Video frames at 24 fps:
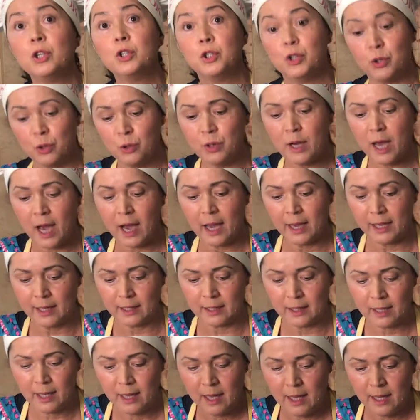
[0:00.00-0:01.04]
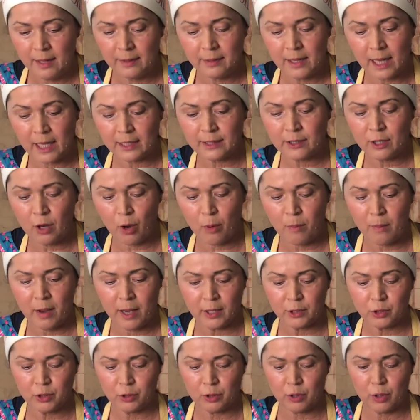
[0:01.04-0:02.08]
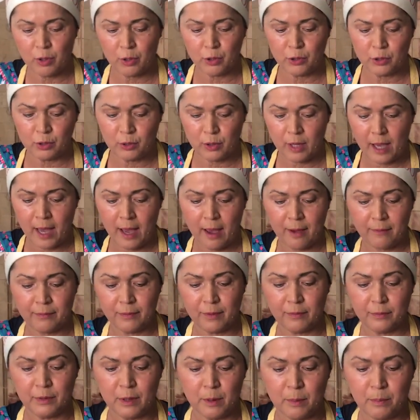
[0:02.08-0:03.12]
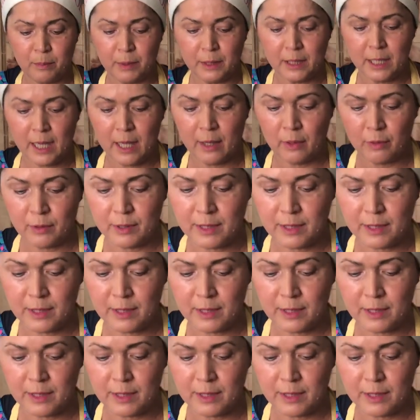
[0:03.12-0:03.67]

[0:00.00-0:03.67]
to 9. That's how much you're going to have of the potato